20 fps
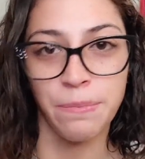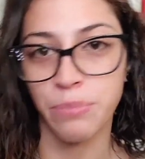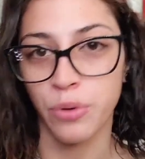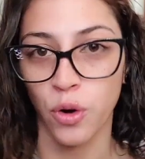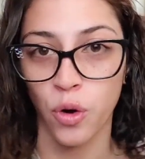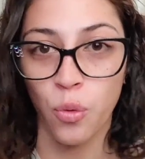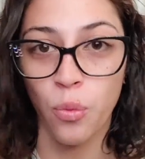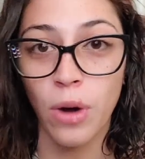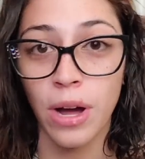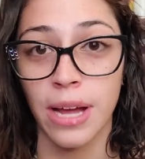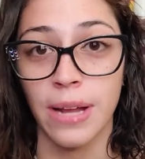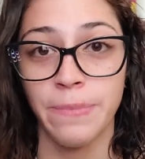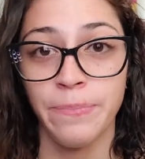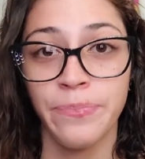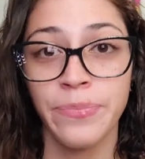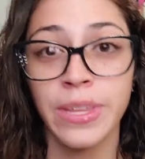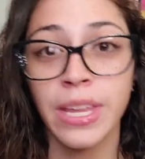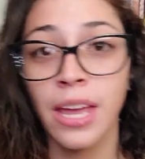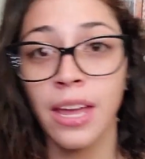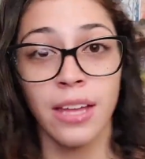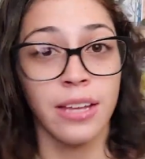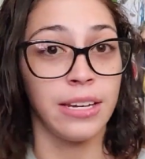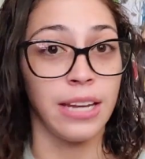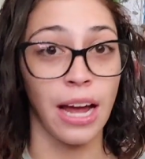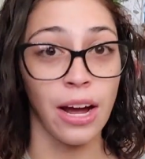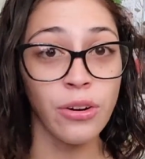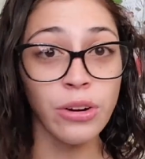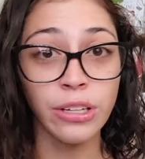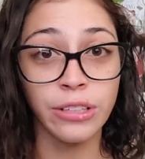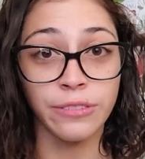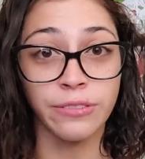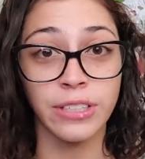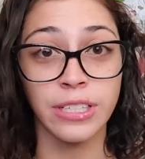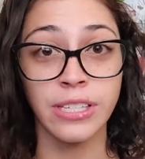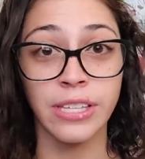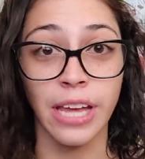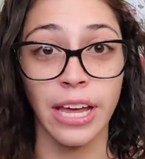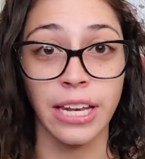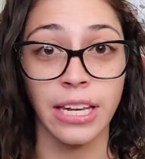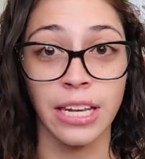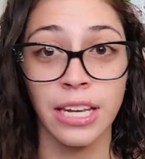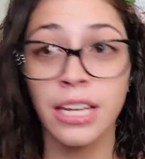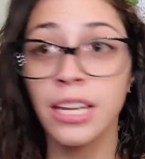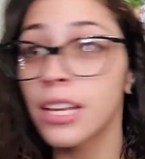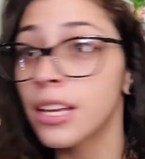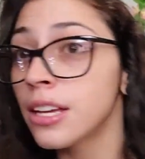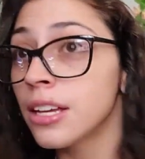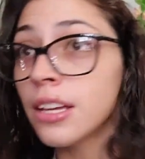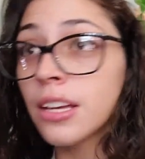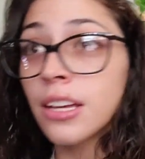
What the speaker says: in book 1, now all of a sudden